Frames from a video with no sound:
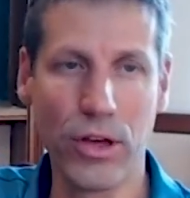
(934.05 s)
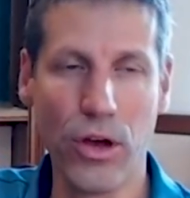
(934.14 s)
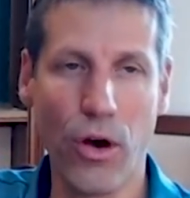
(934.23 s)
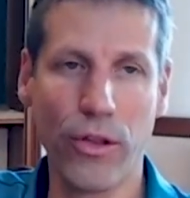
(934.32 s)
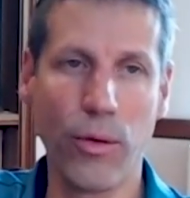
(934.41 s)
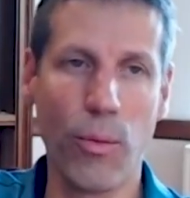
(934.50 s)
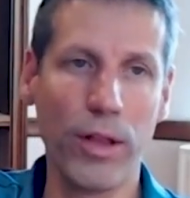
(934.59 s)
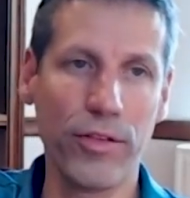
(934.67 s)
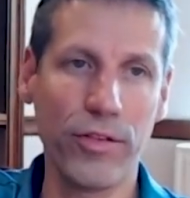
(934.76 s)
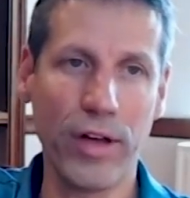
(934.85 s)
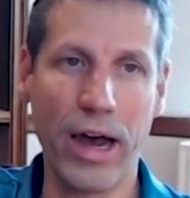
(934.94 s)
on the one
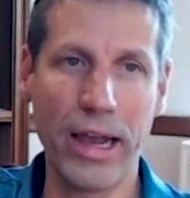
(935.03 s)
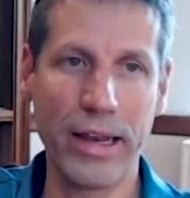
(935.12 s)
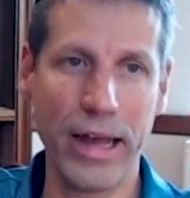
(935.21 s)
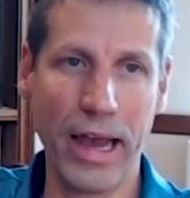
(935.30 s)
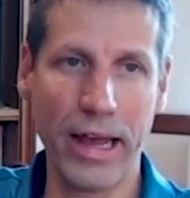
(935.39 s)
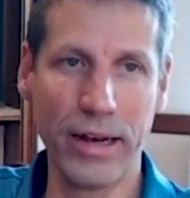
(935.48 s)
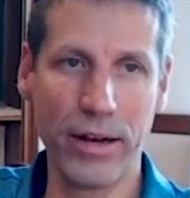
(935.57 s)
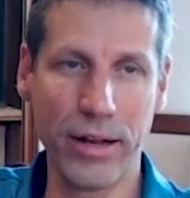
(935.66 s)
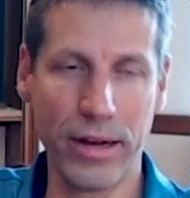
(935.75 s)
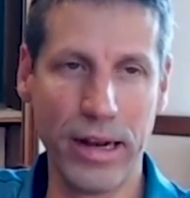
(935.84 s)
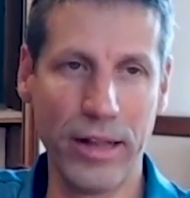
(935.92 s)
side, and
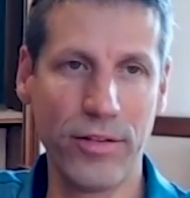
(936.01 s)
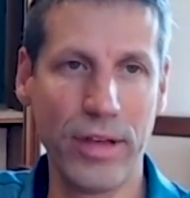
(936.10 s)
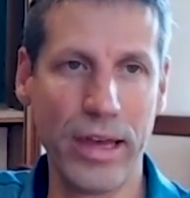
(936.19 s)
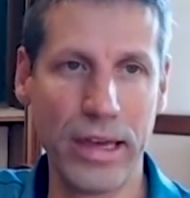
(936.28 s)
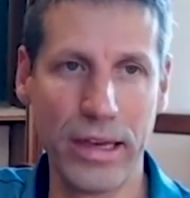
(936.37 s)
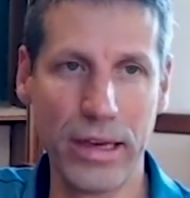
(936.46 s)
let's say